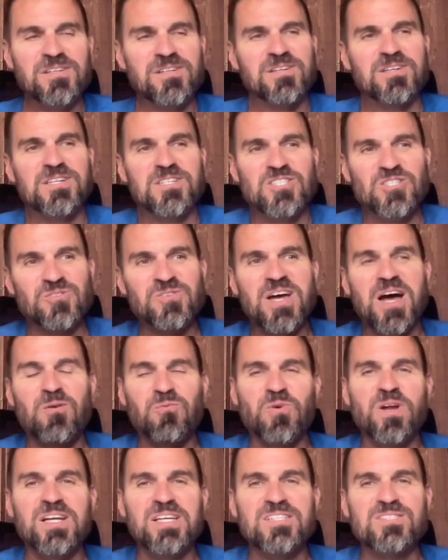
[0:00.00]
because you're not
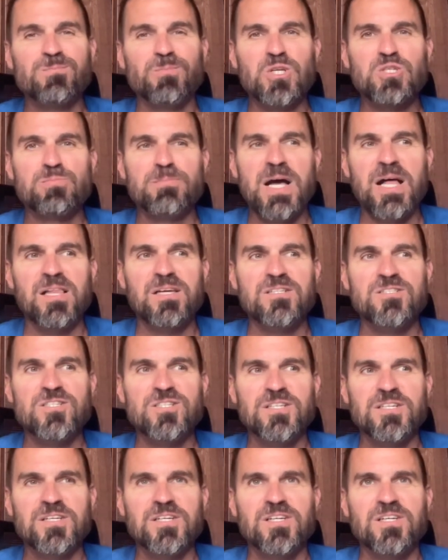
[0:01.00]
running as much mileage,
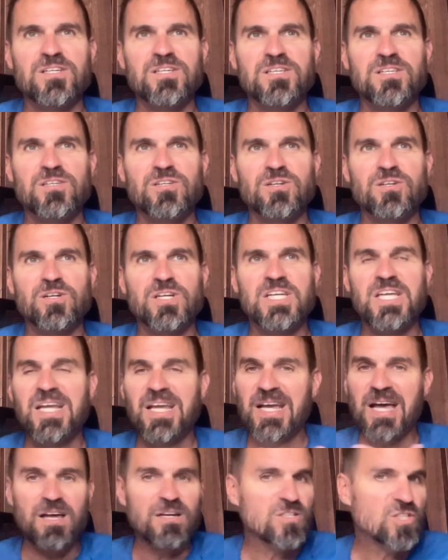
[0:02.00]
you're
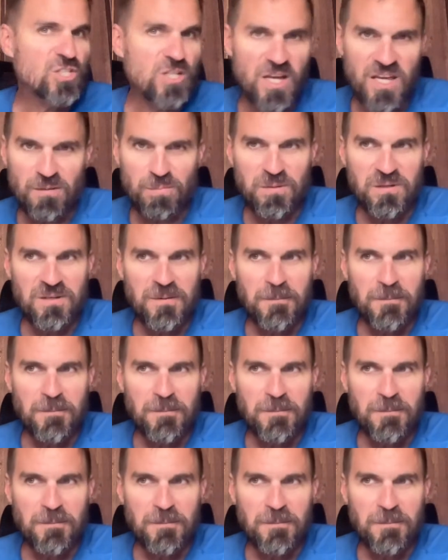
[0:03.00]
getting out of shape.